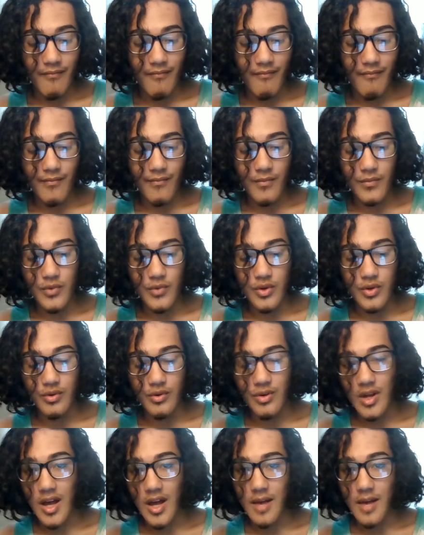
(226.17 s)

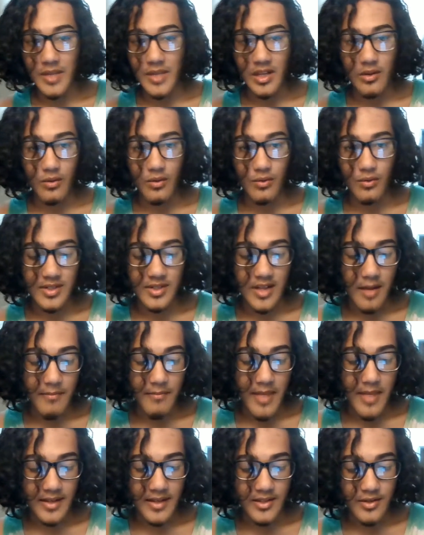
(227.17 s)
Nami Usopp
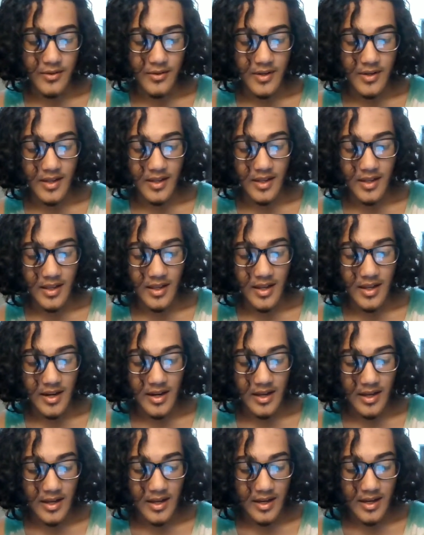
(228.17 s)
bantering, yada
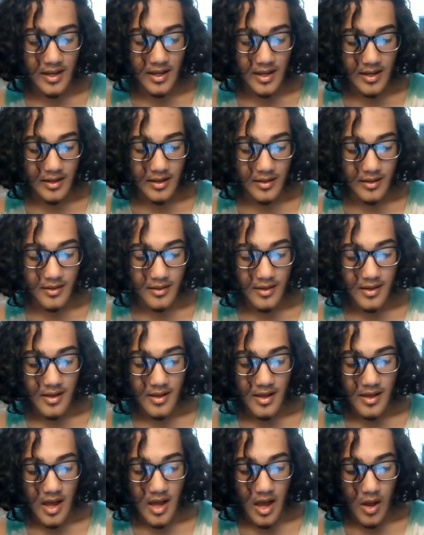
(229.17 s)
yada yada.
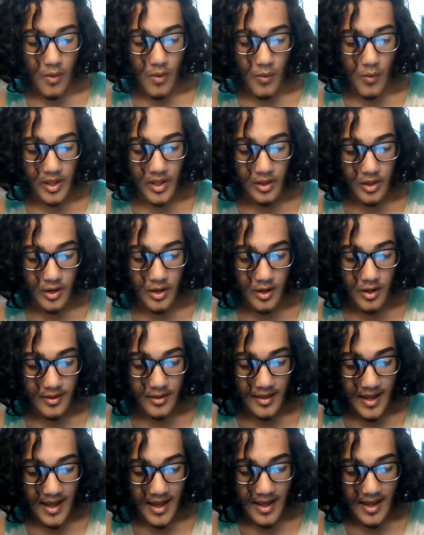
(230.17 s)
We learned
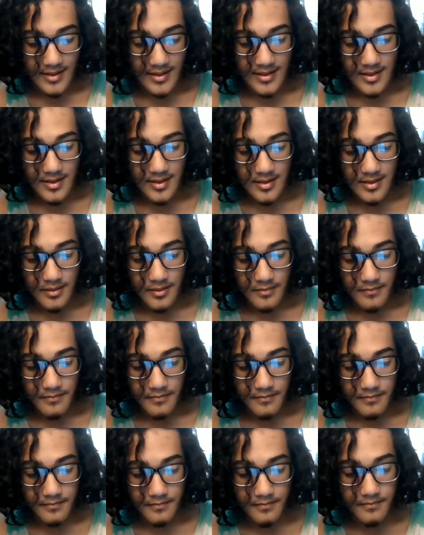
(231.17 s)
that
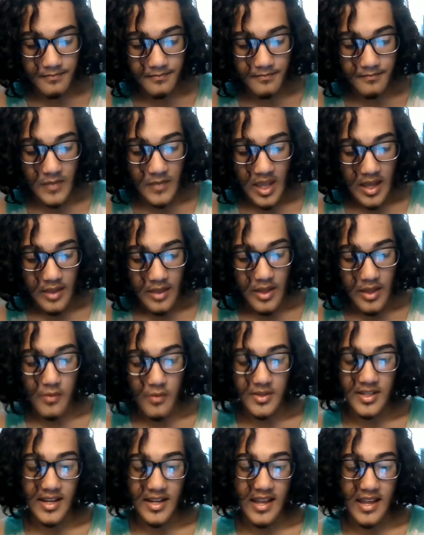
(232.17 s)
there was
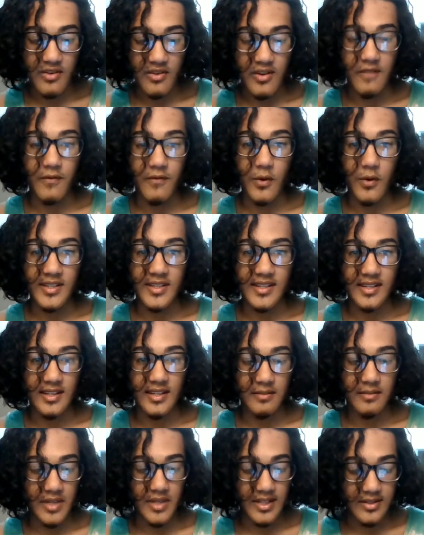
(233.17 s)
an angry voice in
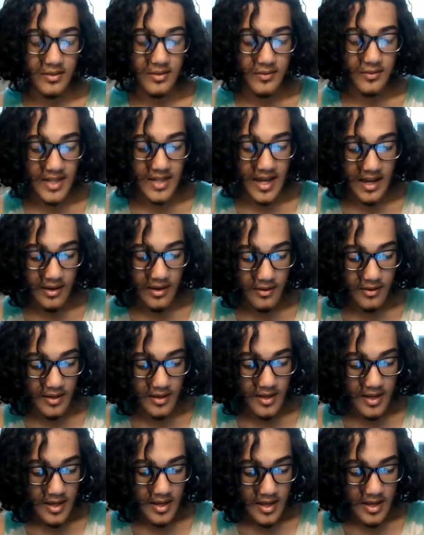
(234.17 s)
Ibisu Town,
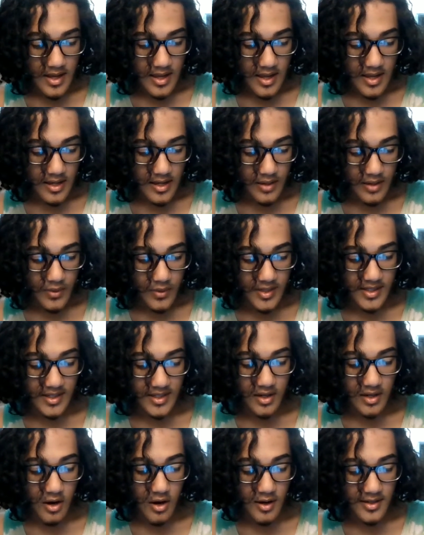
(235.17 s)
and it was an
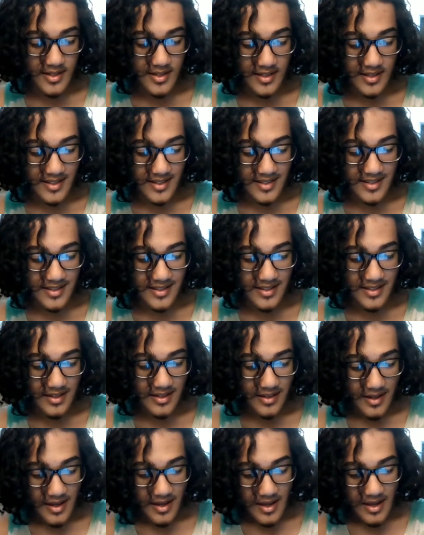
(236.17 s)
arsonist,
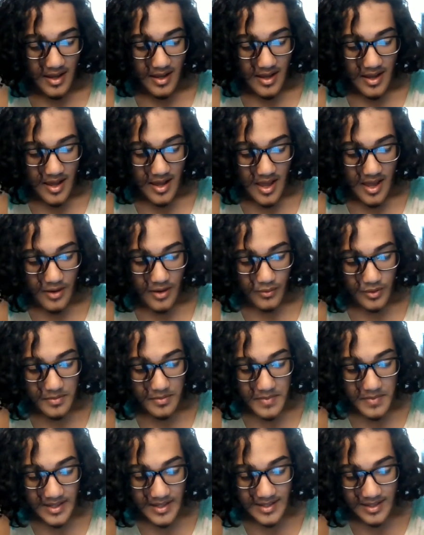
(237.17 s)
and it was
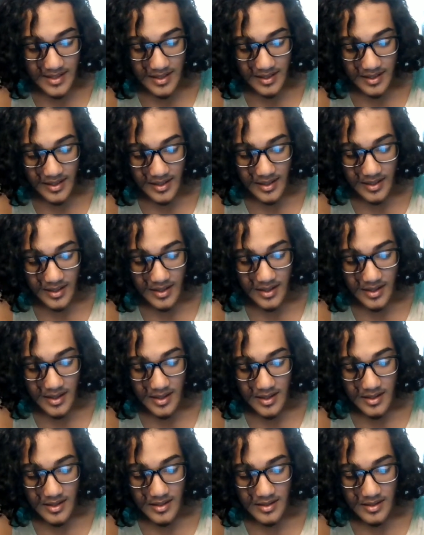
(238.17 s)
basically
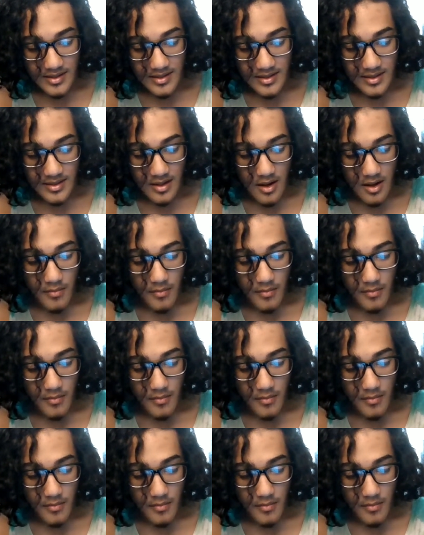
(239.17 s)
some